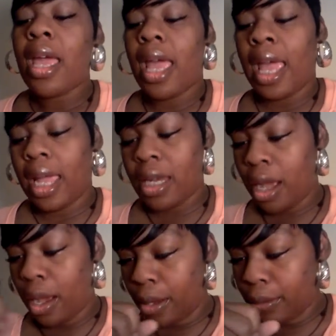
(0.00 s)
And
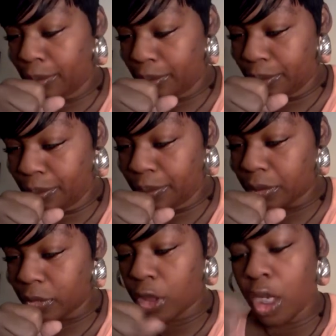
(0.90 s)

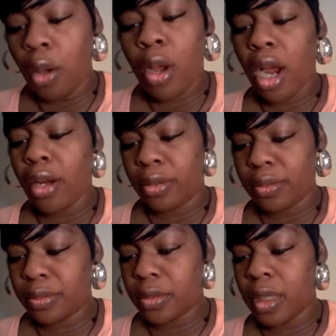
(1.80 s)
you're going to hurt
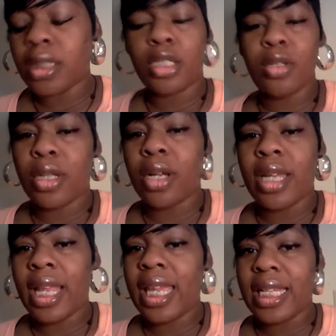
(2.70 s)
until you learn
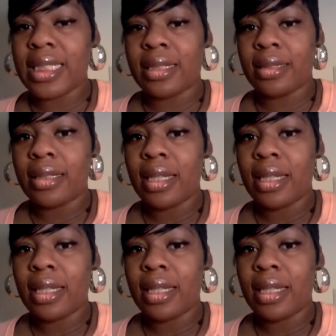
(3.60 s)
that lesson.